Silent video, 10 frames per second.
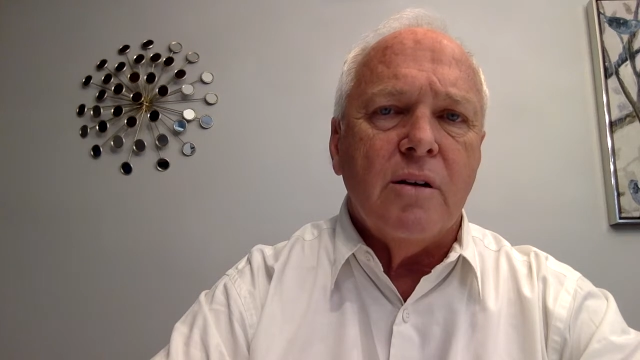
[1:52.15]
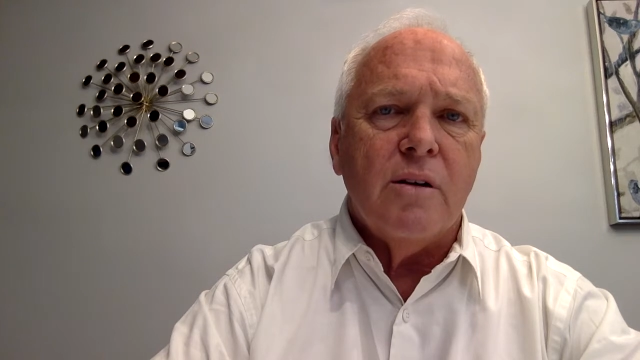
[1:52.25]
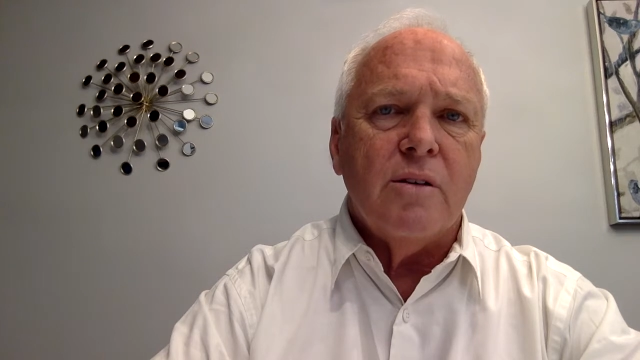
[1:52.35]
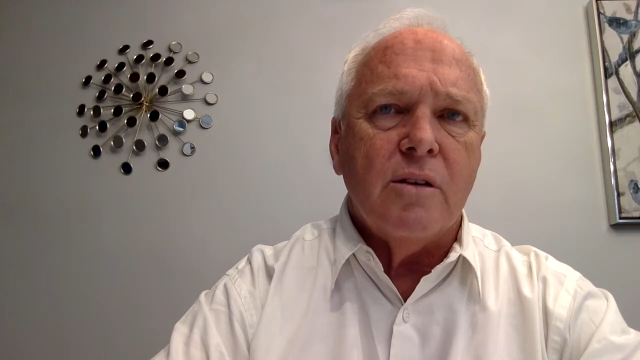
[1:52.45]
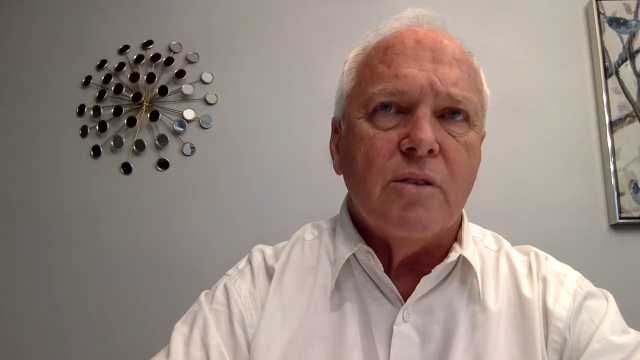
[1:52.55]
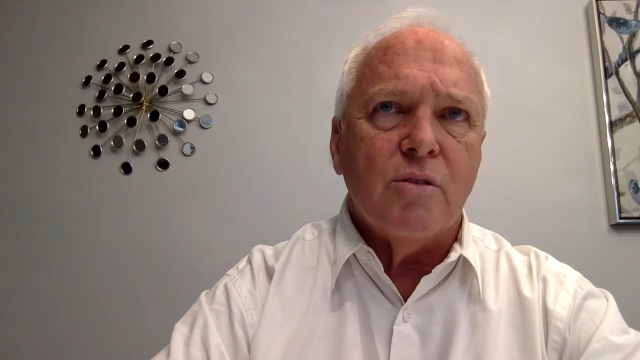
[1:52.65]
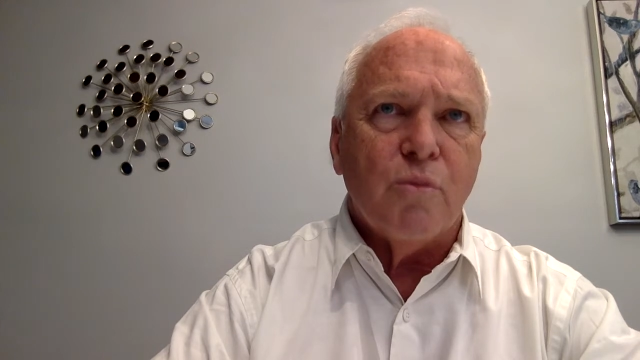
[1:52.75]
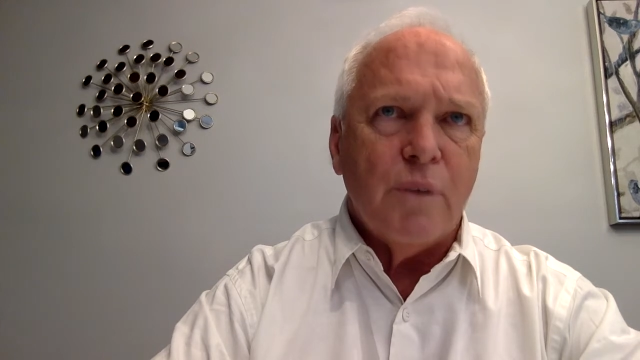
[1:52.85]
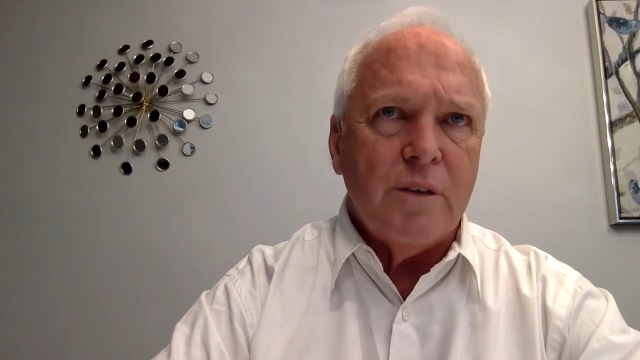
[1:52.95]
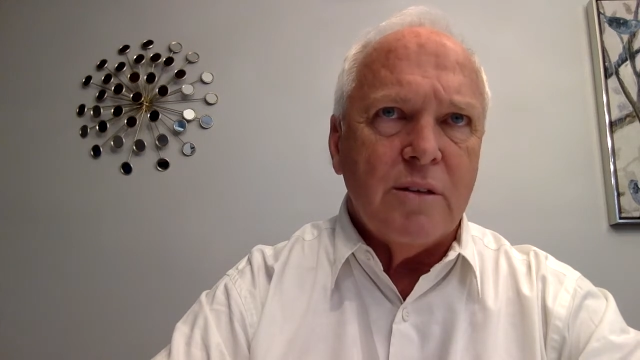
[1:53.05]
is a
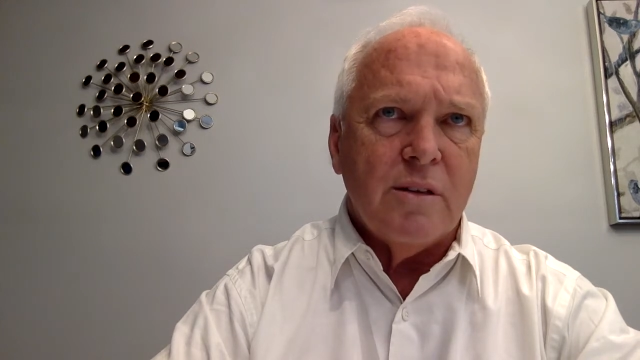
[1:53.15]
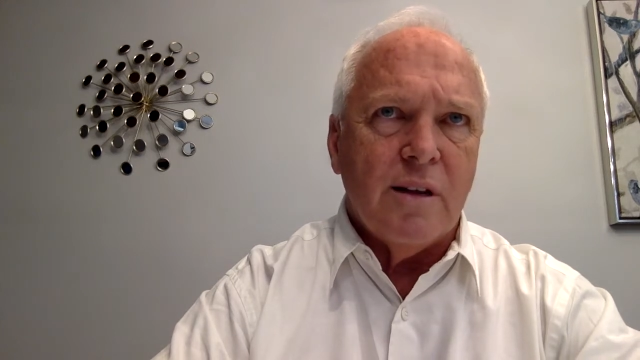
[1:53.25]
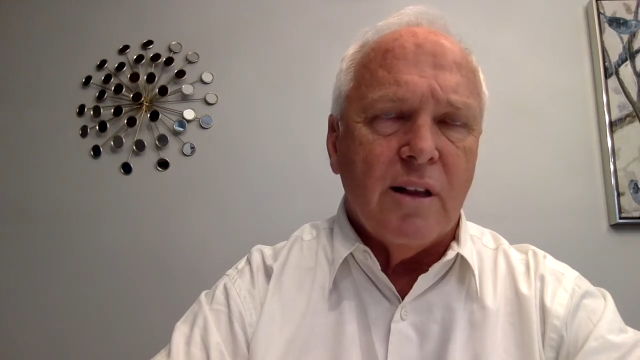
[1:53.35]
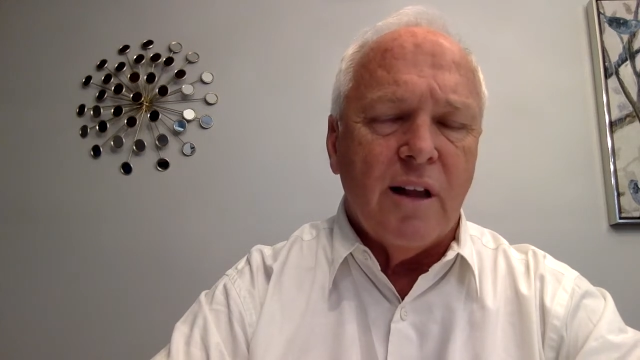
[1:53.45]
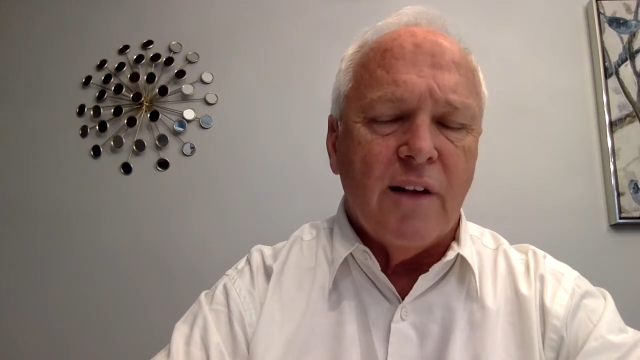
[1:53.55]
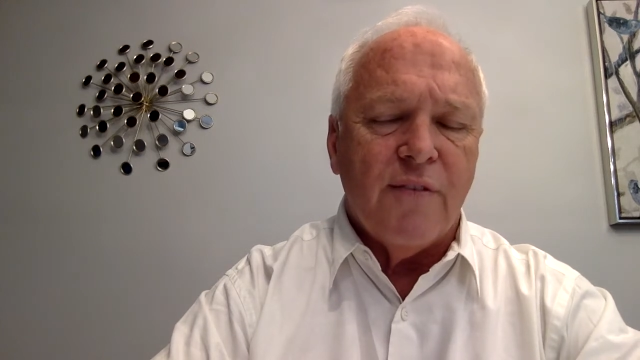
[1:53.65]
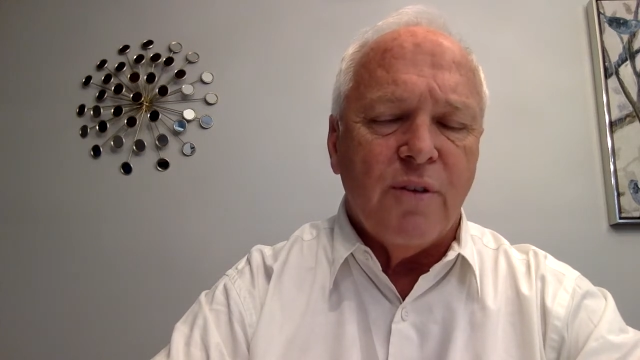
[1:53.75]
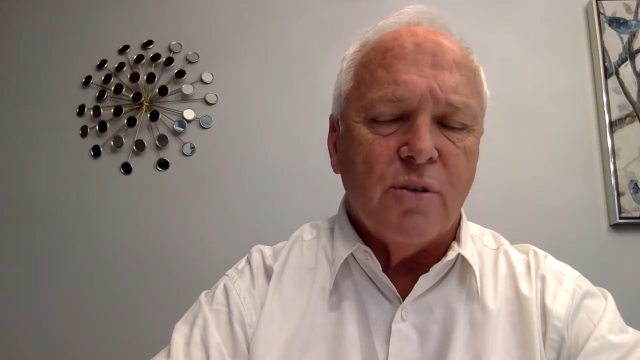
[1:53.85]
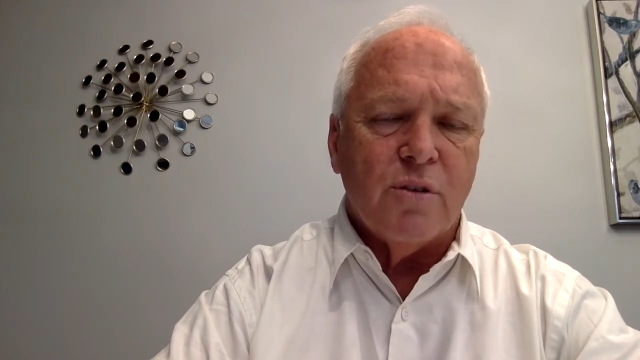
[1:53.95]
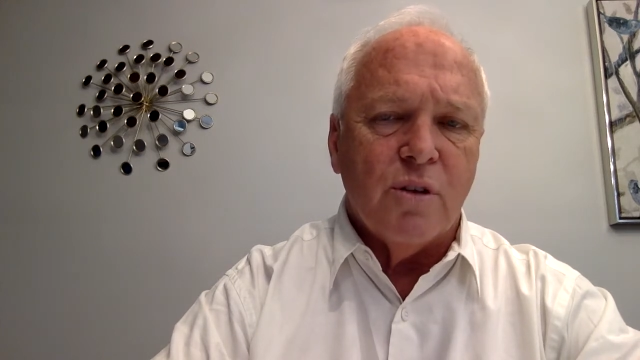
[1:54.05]
reason that a lot of
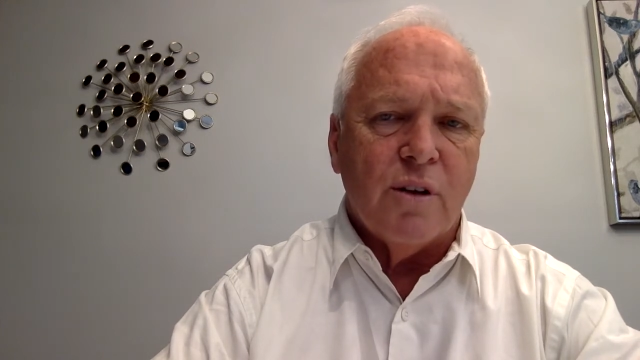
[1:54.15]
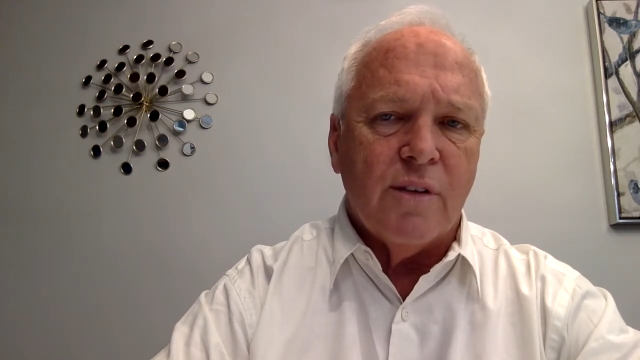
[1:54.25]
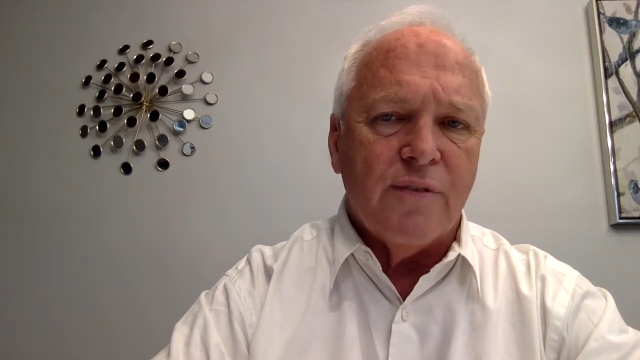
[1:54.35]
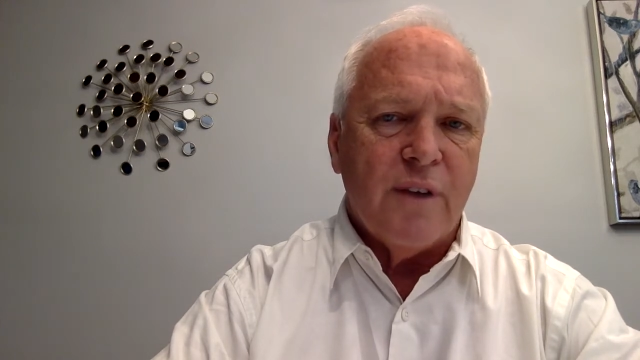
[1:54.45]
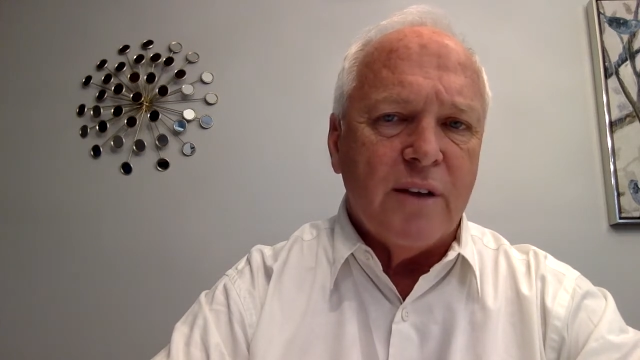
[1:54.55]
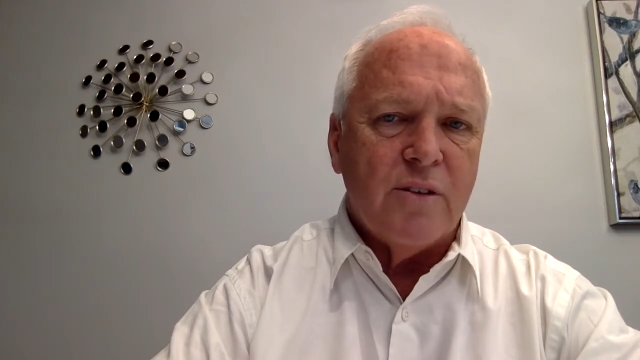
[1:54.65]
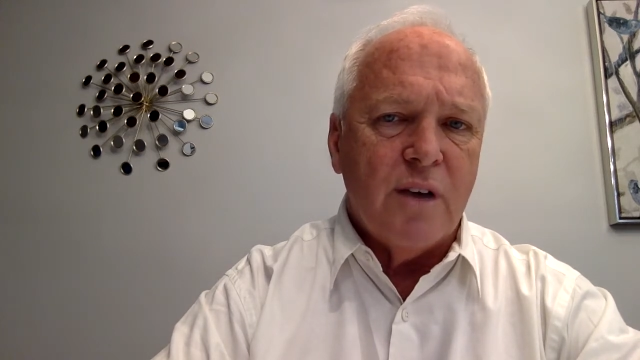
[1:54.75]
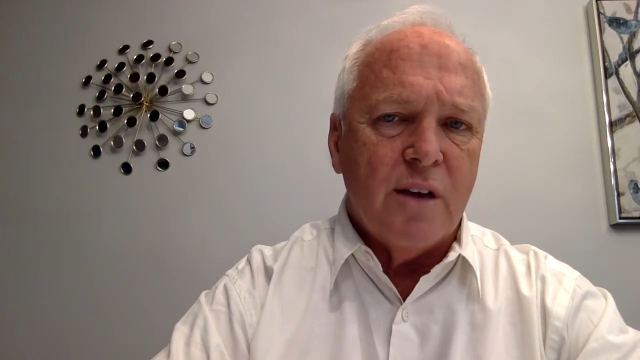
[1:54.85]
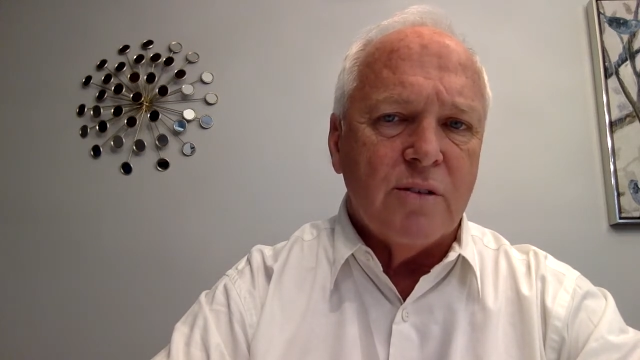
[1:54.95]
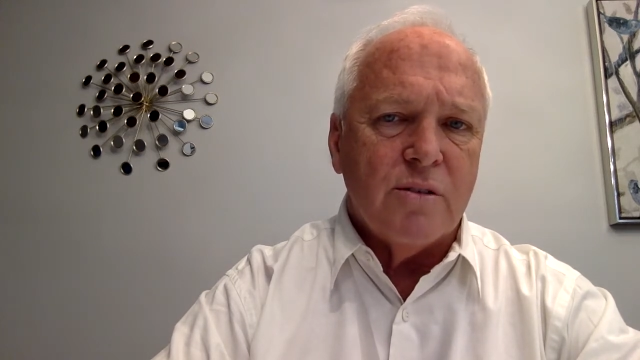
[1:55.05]
folks look at
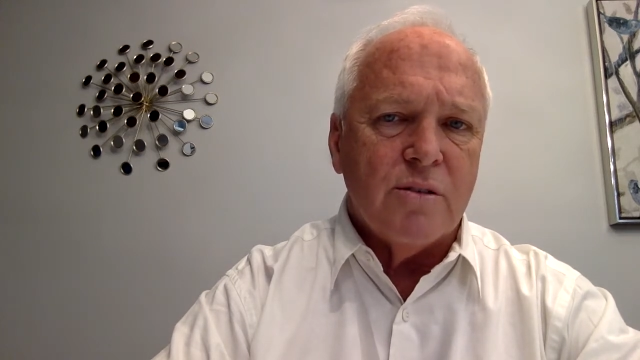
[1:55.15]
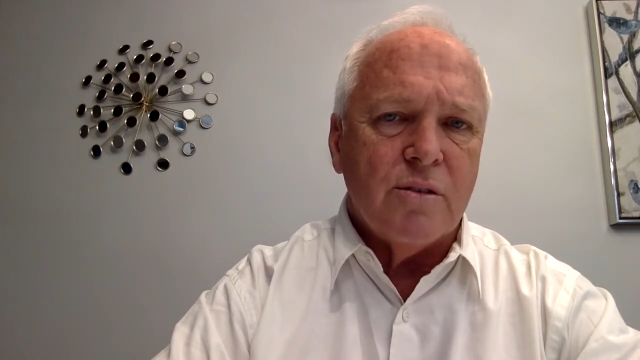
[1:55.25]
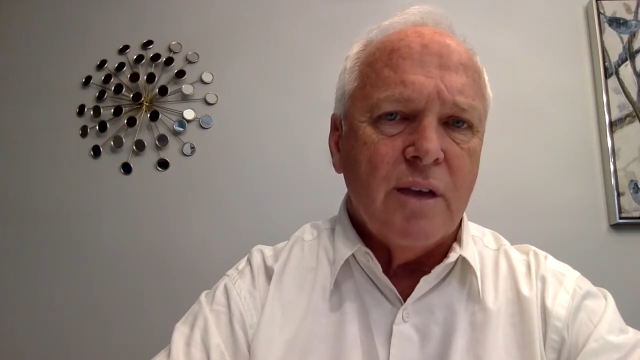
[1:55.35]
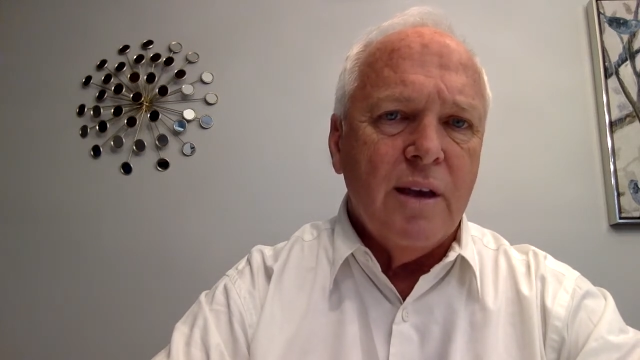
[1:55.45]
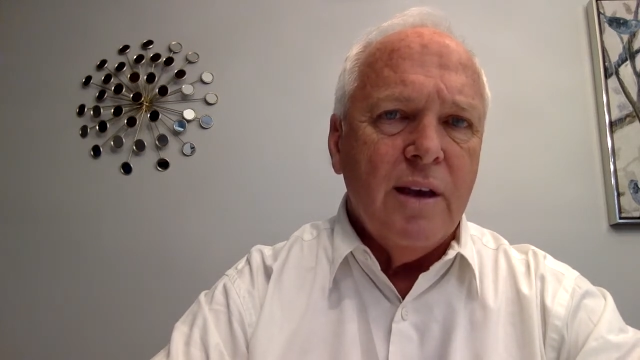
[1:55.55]
franchises,